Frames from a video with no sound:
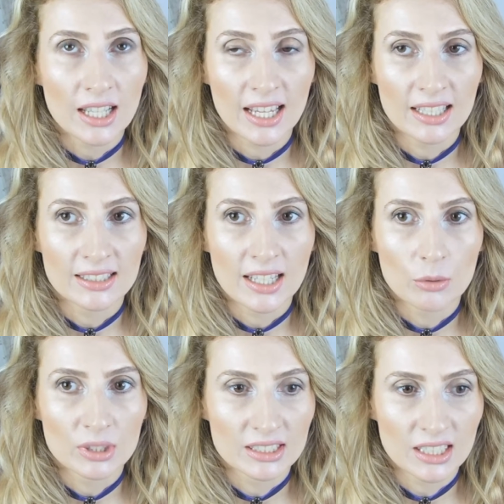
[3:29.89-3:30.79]
and there
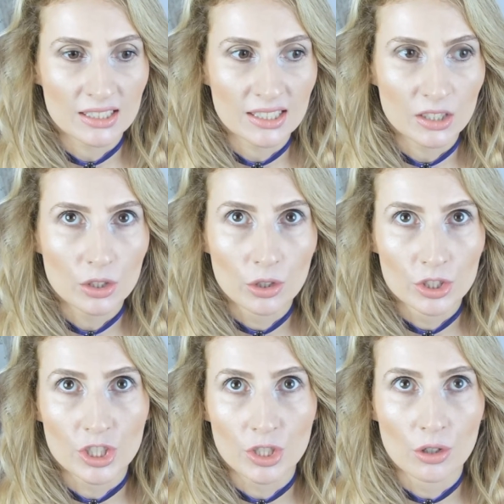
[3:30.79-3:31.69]
was nothing
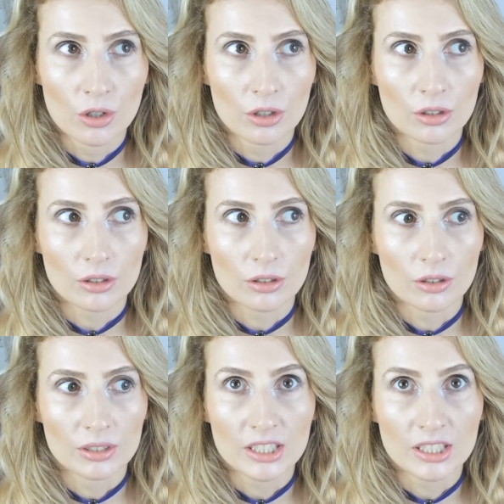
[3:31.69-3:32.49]
dodgy or uh,